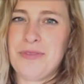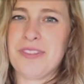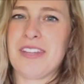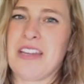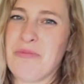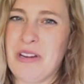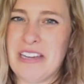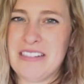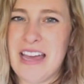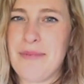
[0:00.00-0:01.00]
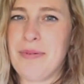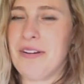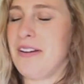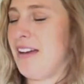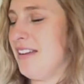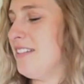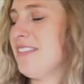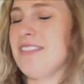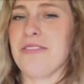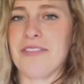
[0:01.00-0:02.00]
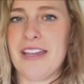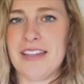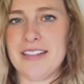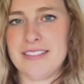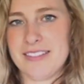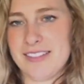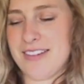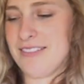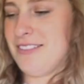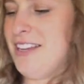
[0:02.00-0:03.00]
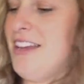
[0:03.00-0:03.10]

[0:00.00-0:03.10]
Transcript: It feels like I'm wearing a diaper. I just don't like it. So